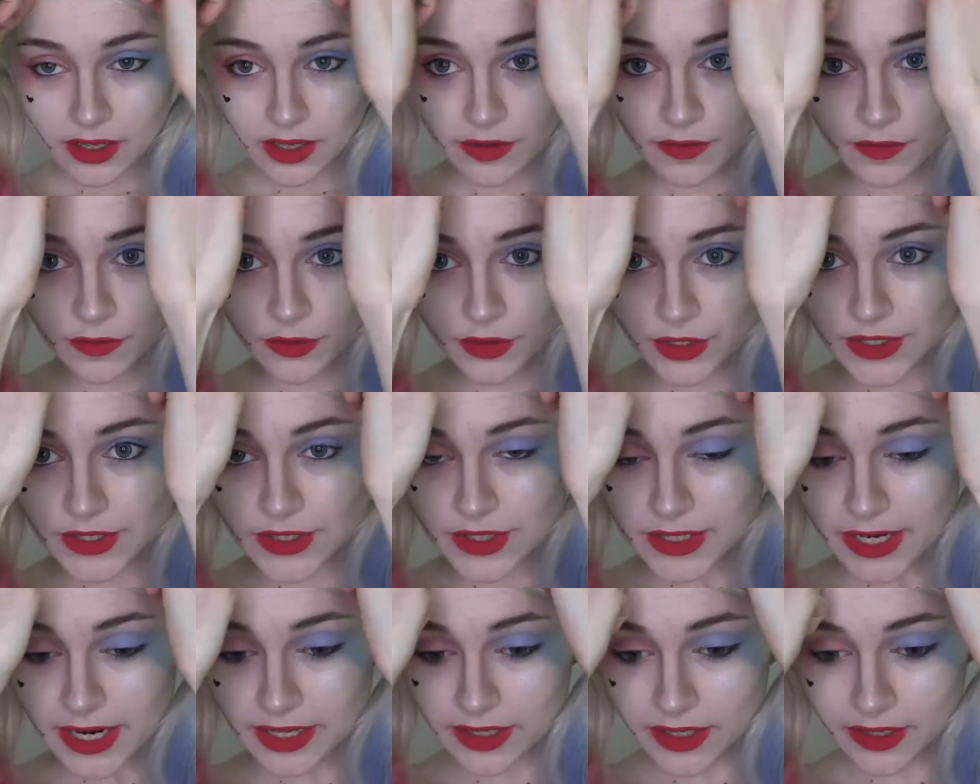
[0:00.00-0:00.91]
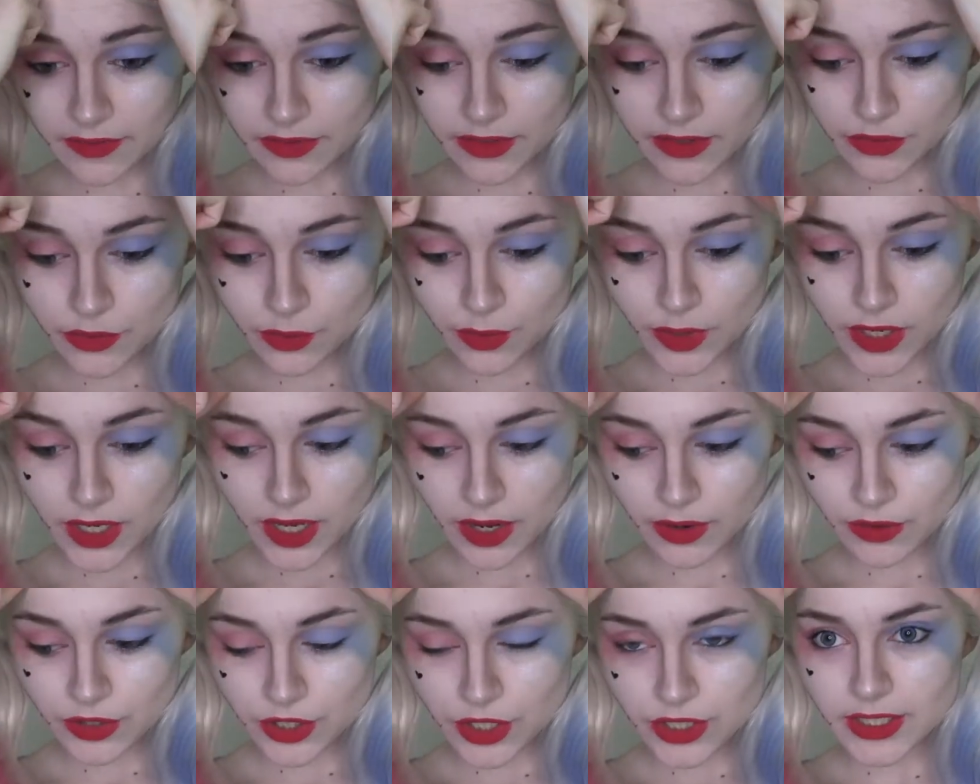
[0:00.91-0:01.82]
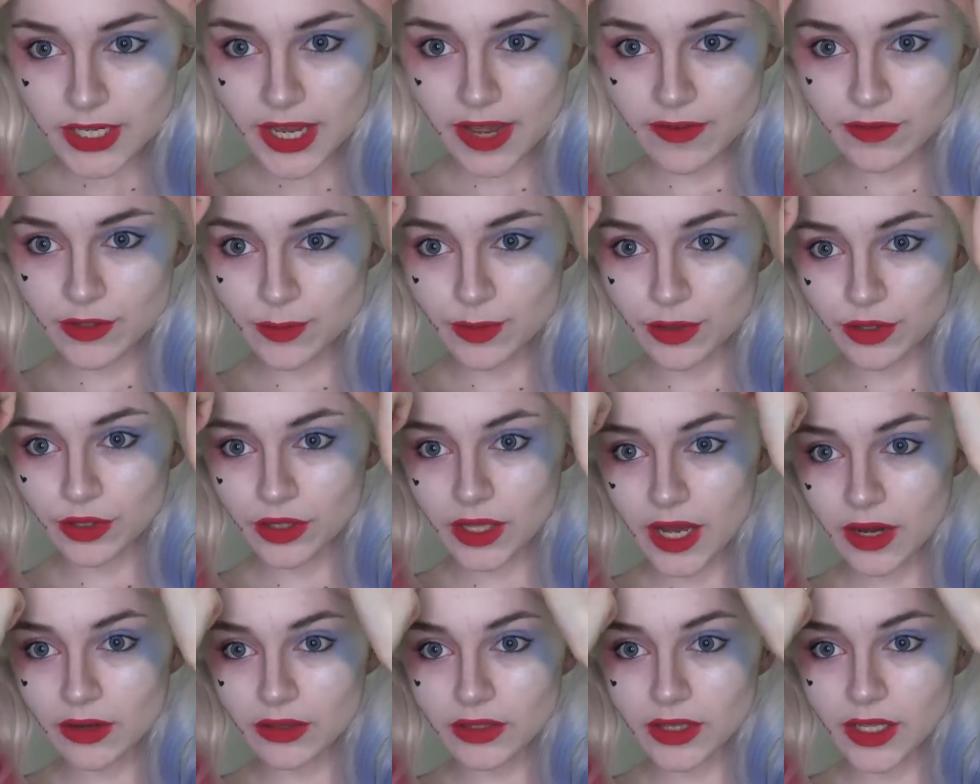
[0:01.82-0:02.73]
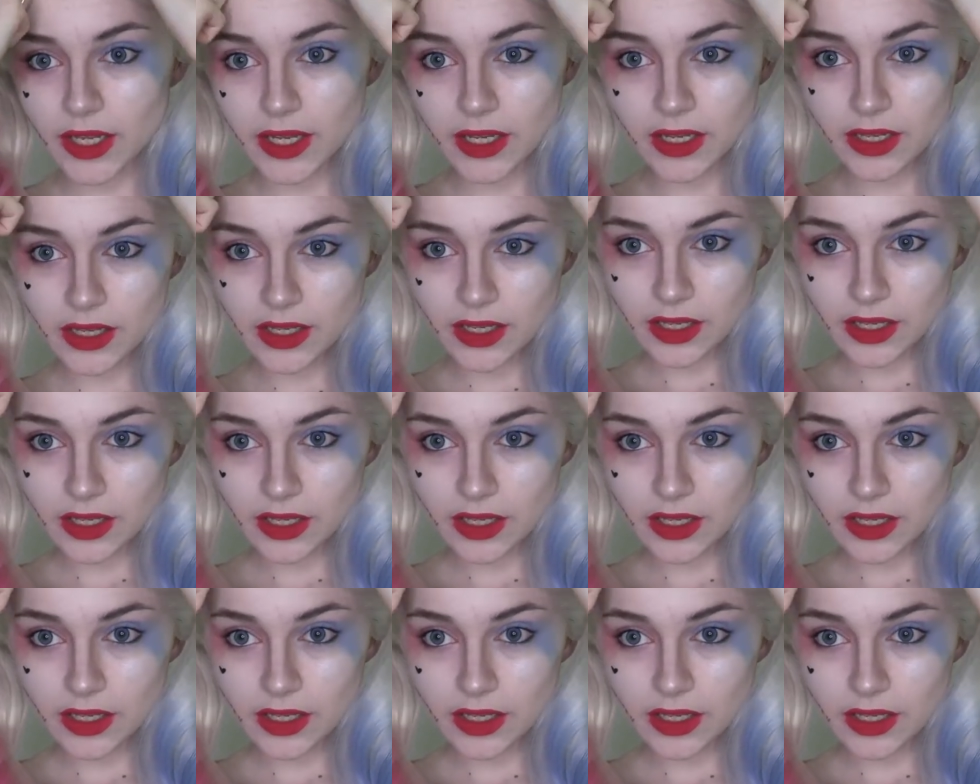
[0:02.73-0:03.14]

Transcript: For styling of this wig, I would just have to pull out like